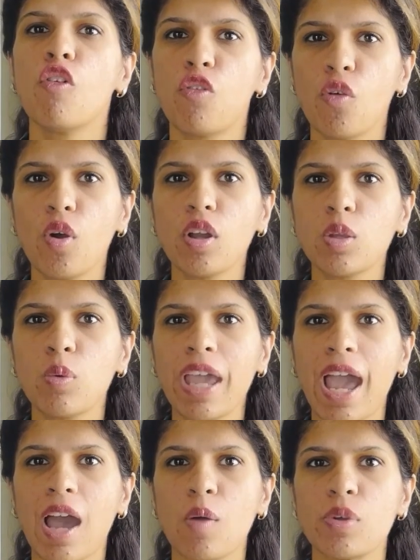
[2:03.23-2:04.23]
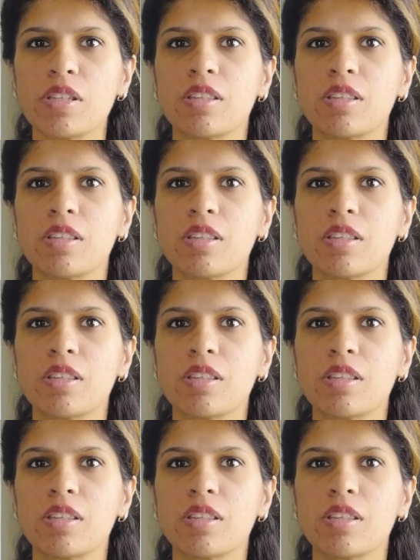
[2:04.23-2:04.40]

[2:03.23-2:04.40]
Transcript: Fourth we have is